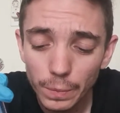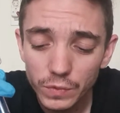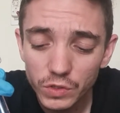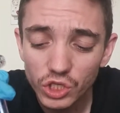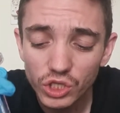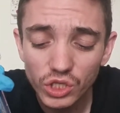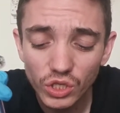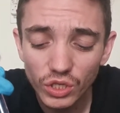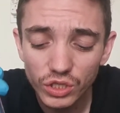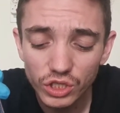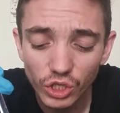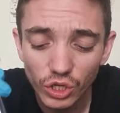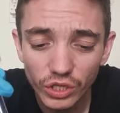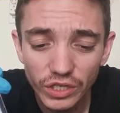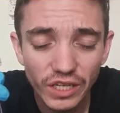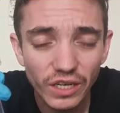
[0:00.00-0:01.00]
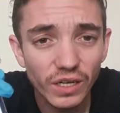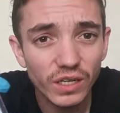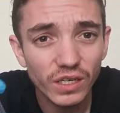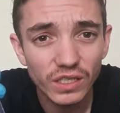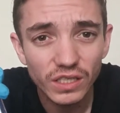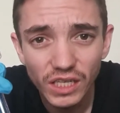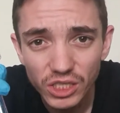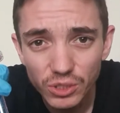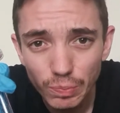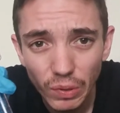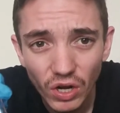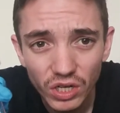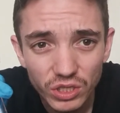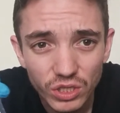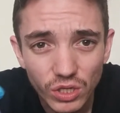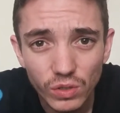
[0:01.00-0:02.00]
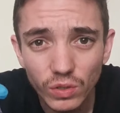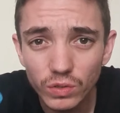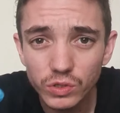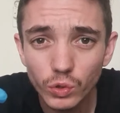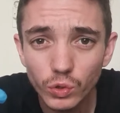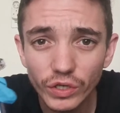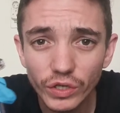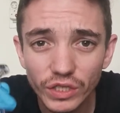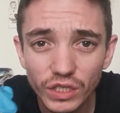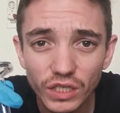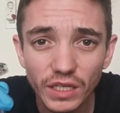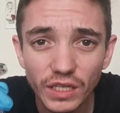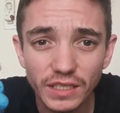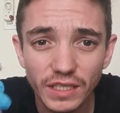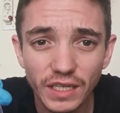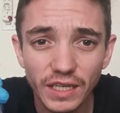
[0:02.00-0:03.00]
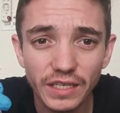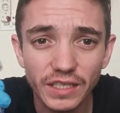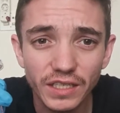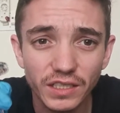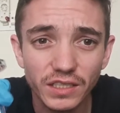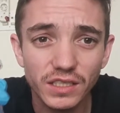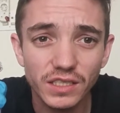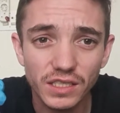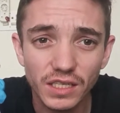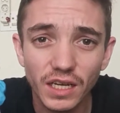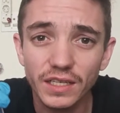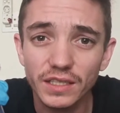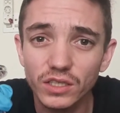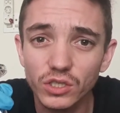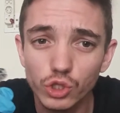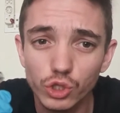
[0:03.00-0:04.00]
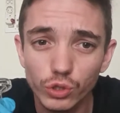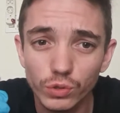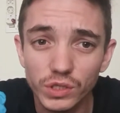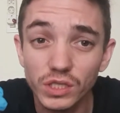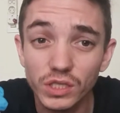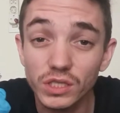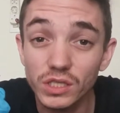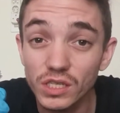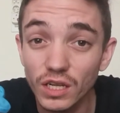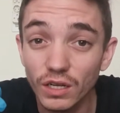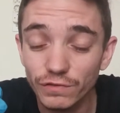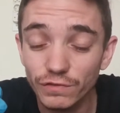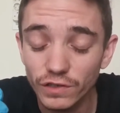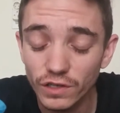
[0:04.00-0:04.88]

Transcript: just so that you don't get any dust particles or anything like that inside the juice itself.